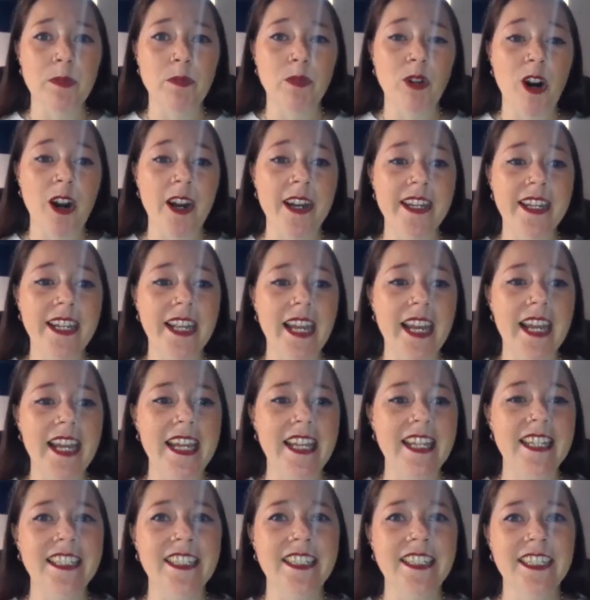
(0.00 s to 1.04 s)
Pryke
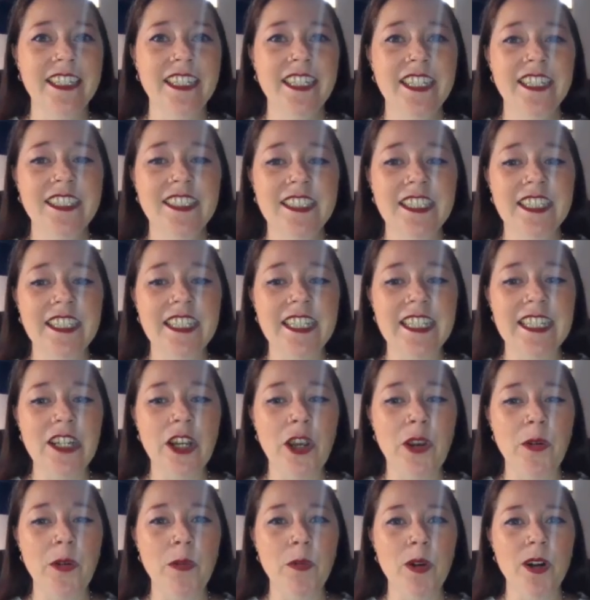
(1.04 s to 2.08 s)
in
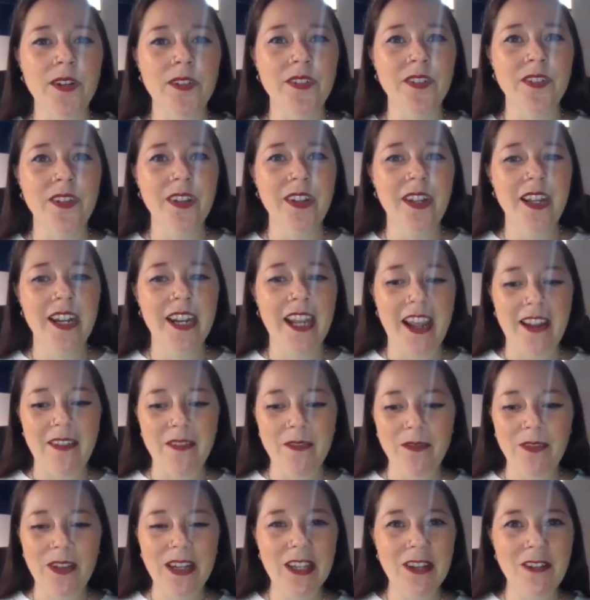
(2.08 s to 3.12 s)
GE01. Okay,
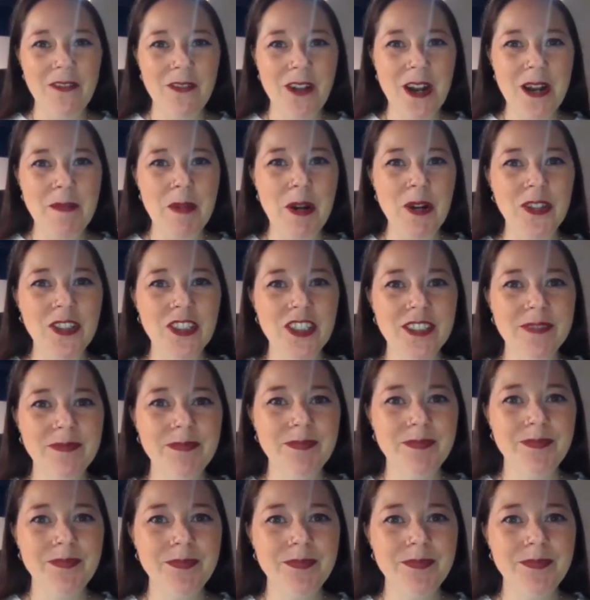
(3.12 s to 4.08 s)
thank you very much.